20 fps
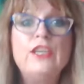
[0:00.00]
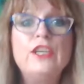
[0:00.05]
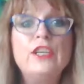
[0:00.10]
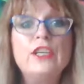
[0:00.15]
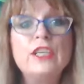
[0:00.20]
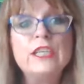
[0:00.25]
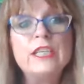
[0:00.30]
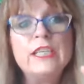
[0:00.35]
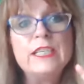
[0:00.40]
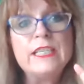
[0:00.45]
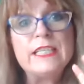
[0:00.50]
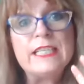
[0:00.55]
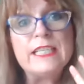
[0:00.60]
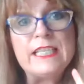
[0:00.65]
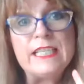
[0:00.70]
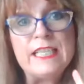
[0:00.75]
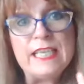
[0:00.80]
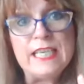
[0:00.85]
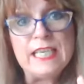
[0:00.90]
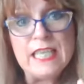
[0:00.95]
You're going to
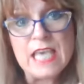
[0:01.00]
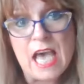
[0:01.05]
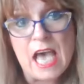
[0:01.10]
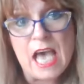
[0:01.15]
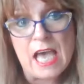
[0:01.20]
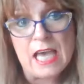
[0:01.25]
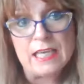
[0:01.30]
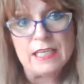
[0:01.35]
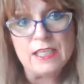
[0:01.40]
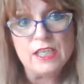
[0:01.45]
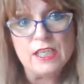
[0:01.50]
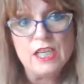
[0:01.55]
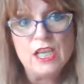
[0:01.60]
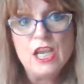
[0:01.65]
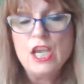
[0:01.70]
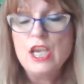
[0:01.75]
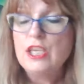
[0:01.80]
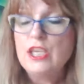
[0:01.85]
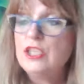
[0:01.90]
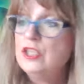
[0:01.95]
see that.
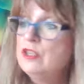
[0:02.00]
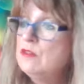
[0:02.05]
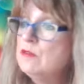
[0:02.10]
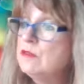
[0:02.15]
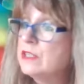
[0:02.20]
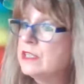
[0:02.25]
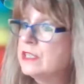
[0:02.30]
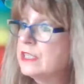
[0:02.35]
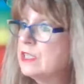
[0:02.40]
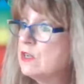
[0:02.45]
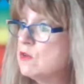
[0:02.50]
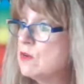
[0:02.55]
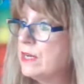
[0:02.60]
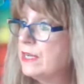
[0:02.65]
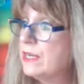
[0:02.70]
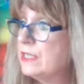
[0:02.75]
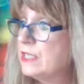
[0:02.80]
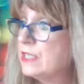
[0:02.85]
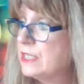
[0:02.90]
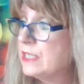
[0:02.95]
You are
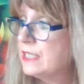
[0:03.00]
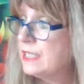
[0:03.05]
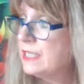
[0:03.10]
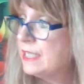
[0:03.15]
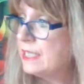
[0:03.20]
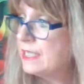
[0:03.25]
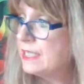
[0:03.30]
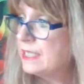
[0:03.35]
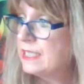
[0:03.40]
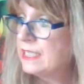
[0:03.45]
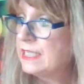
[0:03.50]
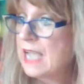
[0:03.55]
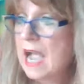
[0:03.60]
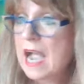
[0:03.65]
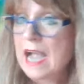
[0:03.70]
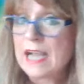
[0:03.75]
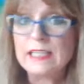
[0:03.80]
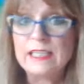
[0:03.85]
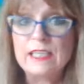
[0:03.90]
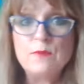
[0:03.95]
going to see
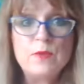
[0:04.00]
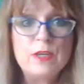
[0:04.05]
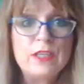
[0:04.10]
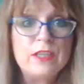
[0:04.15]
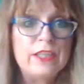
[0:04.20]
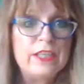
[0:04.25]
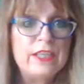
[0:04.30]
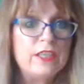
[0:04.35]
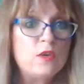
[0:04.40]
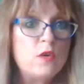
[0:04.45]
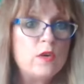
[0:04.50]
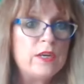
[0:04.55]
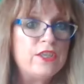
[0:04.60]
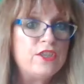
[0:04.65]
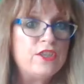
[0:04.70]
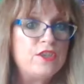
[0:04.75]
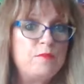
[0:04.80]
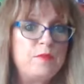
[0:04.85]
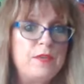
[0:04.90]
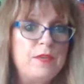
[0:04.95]
exactly what they're
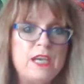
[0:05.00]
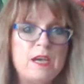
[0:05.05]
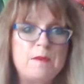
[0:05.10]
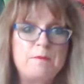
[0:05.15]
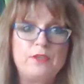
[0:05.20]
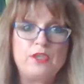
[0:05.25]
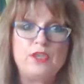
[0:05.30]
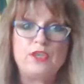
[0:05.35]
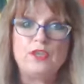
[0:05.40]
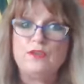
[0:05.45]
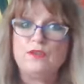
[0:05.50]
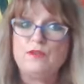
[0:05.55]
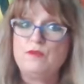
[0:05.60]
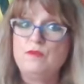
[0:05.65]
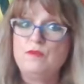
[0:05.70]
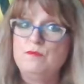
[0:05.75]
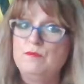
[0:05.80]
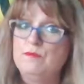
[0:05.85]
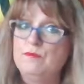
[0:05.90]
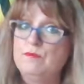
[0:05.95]
going to be up
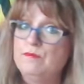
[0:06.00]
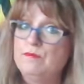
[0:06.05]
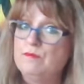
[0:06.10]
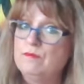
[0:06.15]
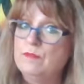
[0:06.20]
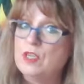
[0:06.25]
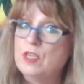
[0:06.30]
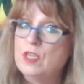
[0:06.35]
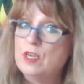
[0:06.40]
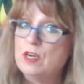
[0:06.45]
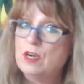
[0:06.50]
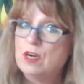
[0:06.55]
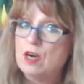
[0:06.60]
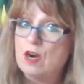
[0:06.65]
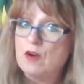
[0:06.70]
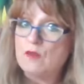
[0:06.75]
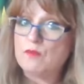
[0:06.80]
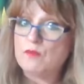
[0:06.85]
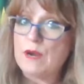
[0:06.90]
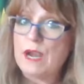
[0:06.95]
to
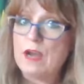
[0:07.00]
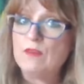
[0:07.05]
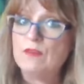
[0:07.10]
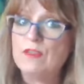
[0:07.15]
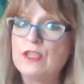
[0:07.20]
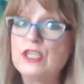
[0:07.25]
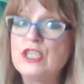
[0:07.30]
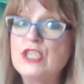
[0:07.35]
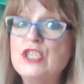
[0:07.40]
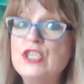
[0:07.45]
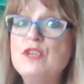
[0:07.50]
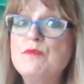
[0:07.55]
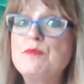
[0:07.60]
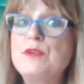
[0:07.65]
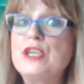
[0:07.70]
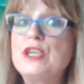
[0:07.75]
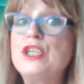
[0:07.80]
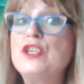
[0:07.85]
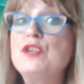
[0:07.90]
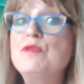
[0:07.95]
around this
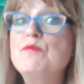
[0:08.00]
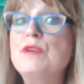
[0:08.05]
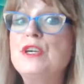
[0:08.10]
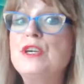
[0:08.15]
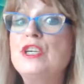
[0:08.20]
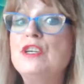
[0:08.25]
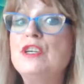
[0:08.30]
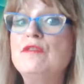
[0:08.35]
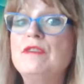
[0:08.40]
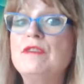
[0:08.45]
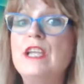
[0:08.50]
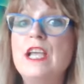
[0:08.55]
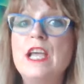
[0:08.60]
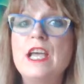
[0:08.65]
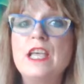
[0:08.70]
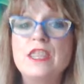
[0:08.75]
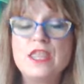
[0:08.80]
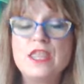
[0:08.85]
super new moon.